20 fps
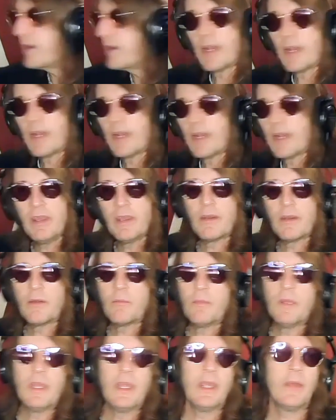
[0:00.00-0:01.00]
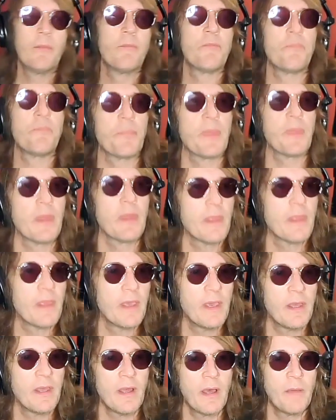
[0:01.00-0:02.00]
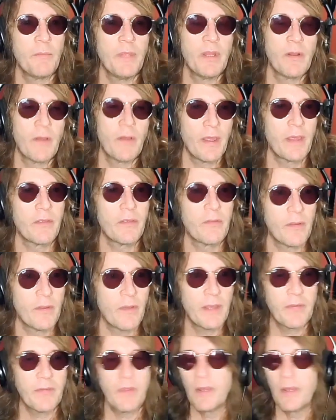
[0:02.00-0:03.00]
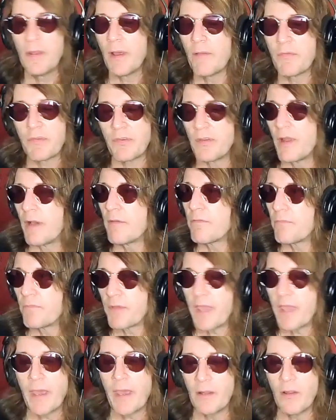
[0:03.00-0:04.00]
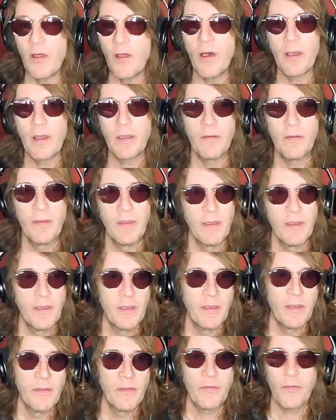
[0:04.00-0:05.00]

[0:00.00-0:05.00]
idea to me. Yeah. And, like the Enuff Z'Nuff catalog, the